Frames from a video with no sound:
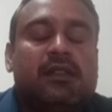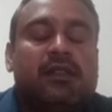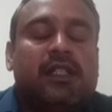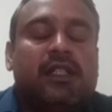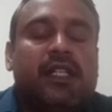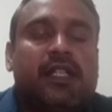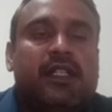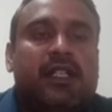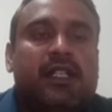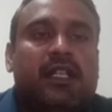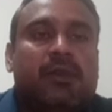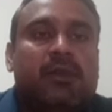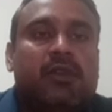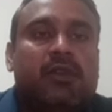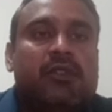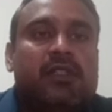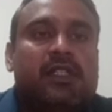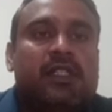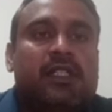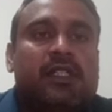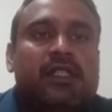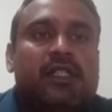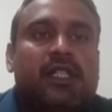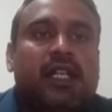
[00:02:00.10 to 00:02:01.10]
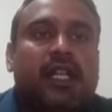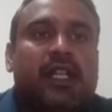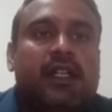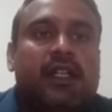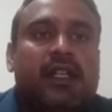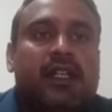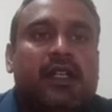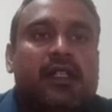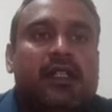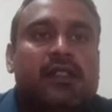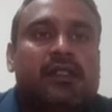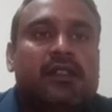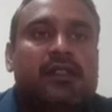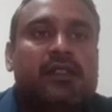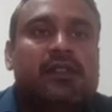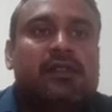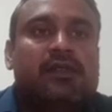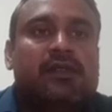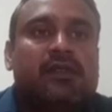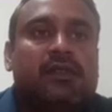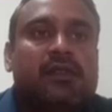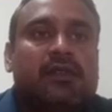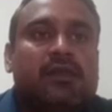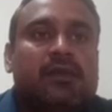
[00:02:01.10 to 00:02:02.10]
DT approach, that is ideas.
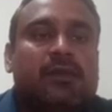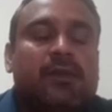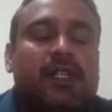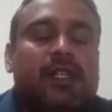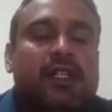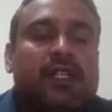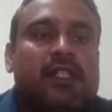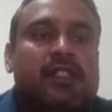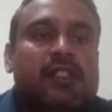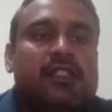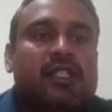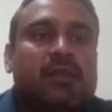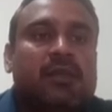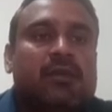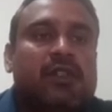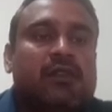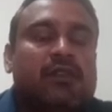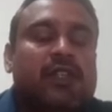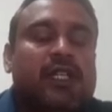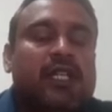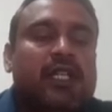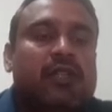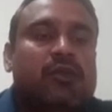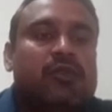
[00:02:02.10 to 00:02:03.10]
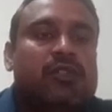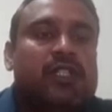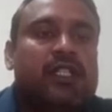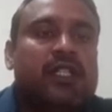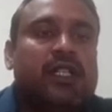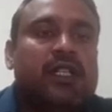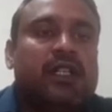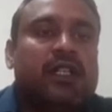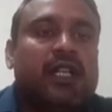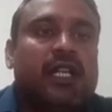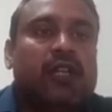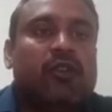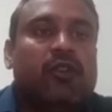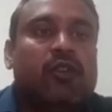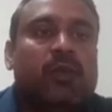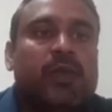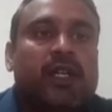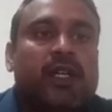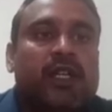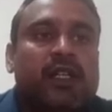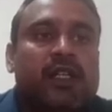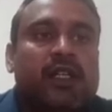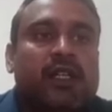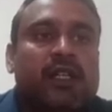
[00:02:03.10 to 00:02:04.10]
So for example, we are using a liquid
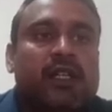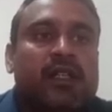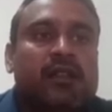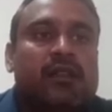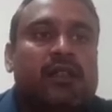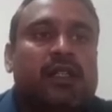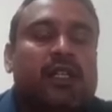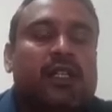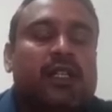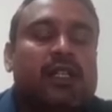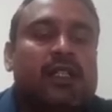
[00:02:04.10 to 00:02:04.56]
penetrant.